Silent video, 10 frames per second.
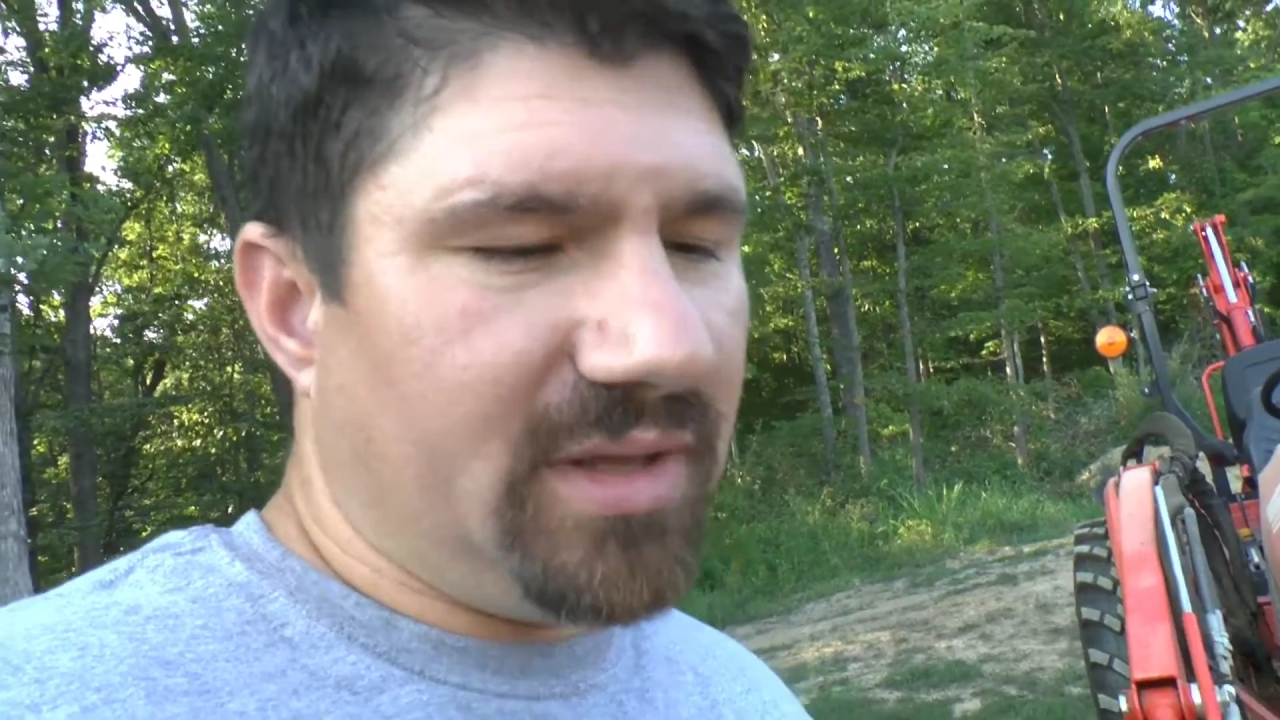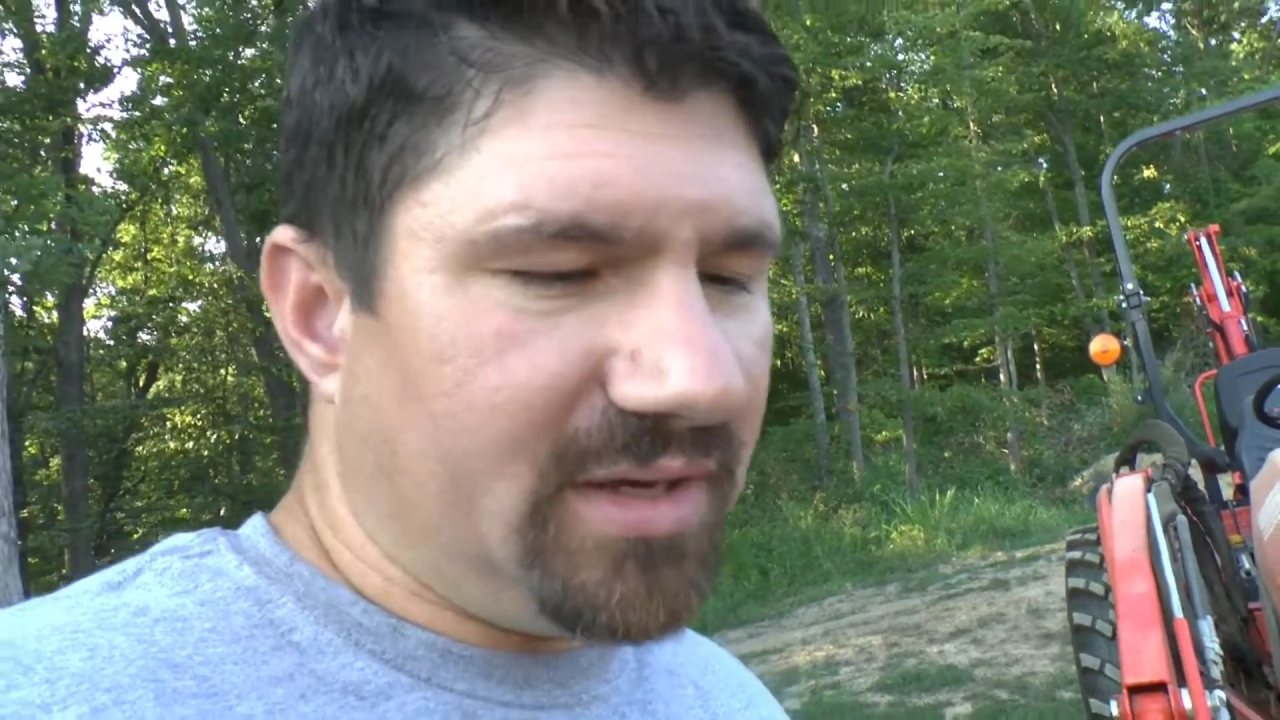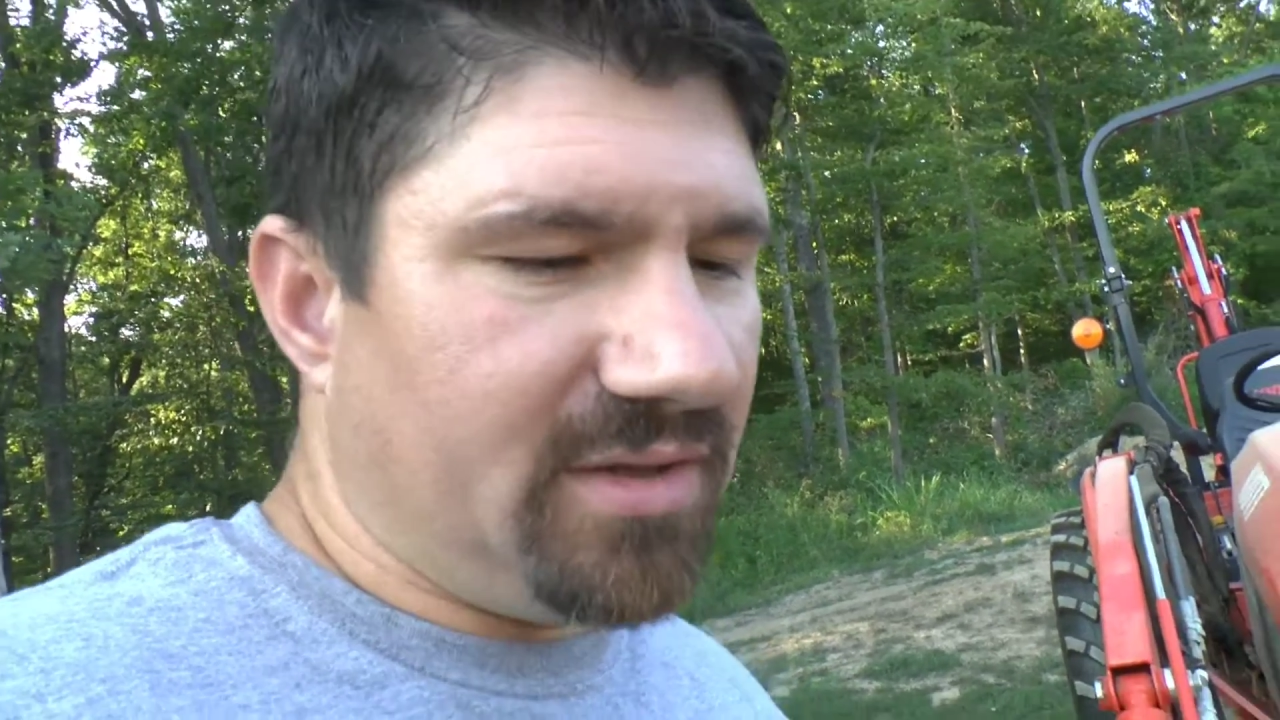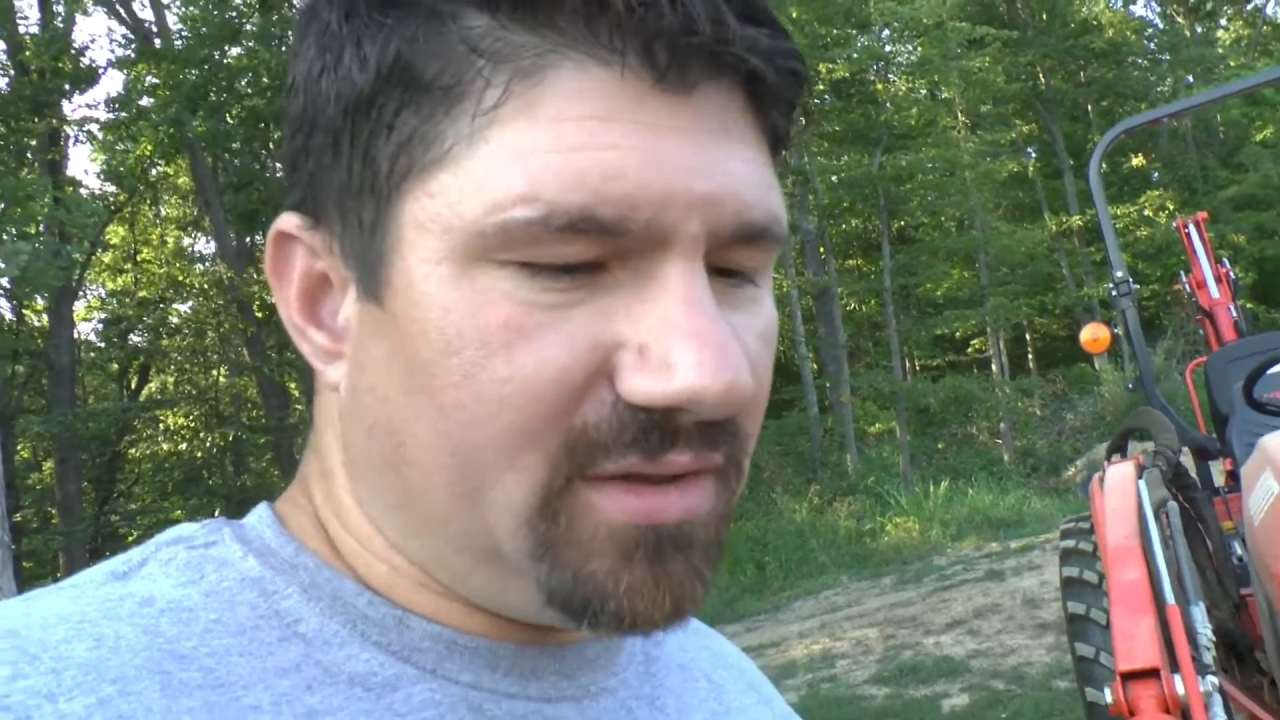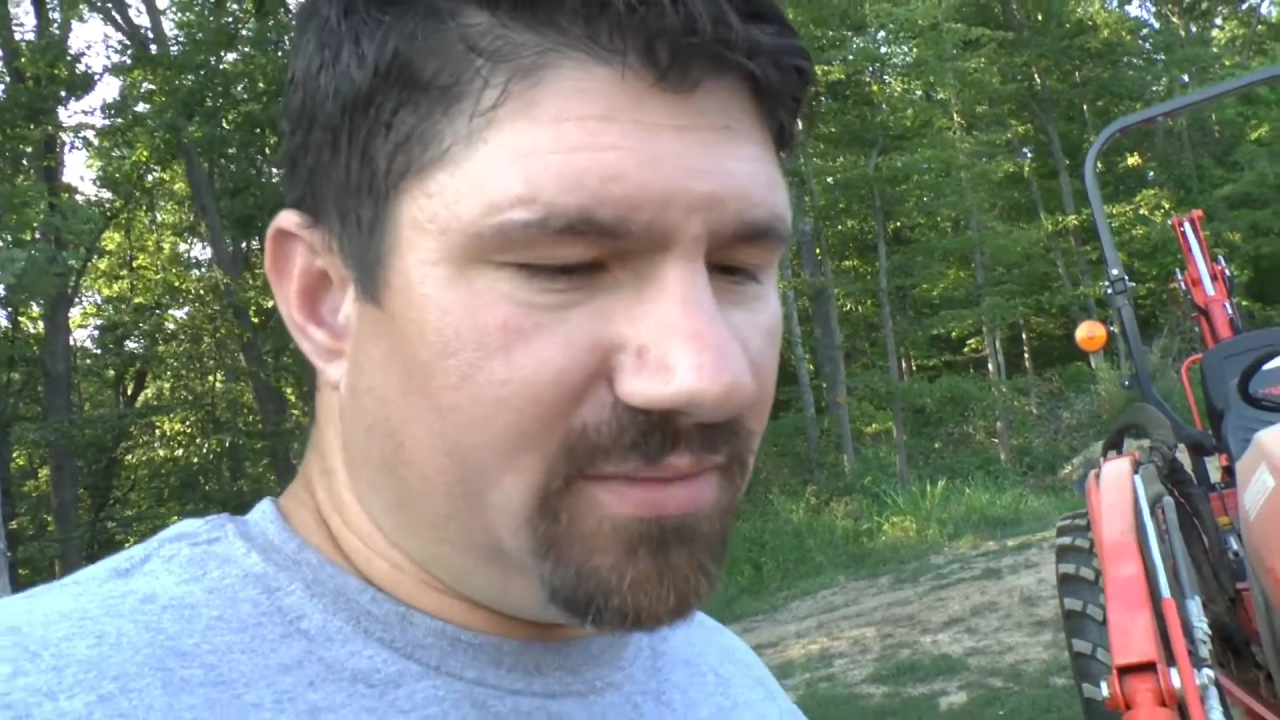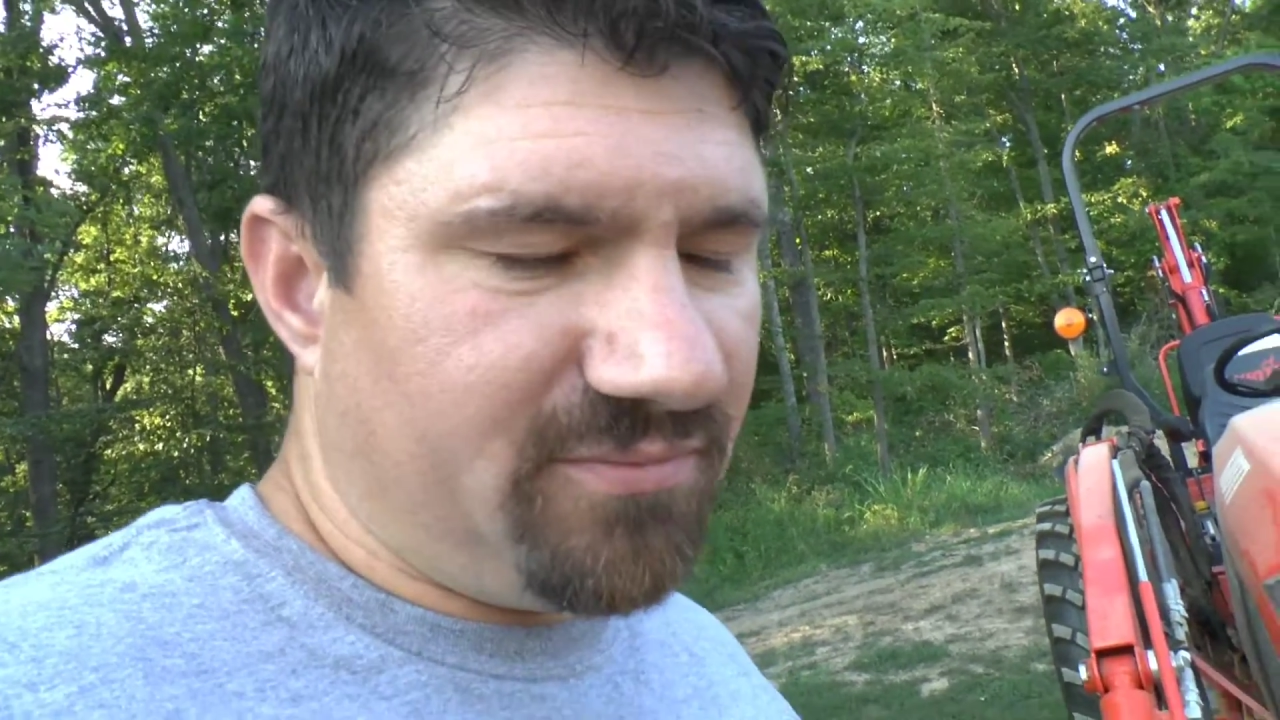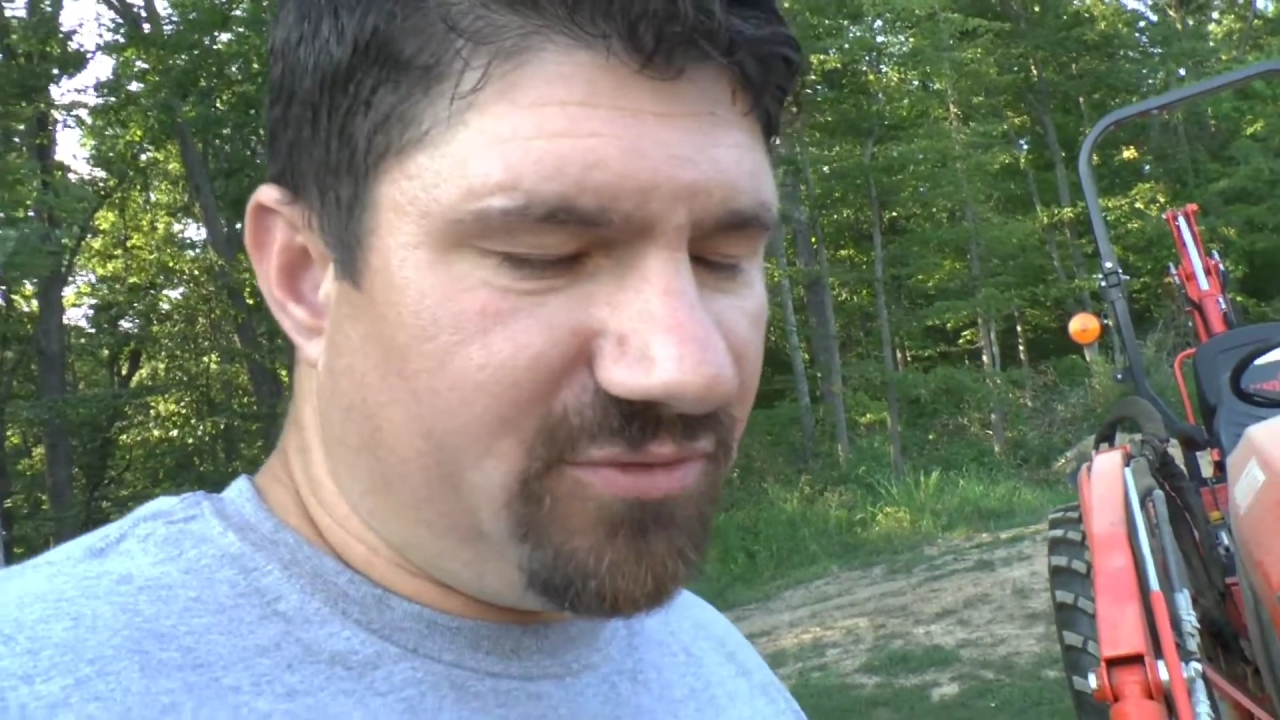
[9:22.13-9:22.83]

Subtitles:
into the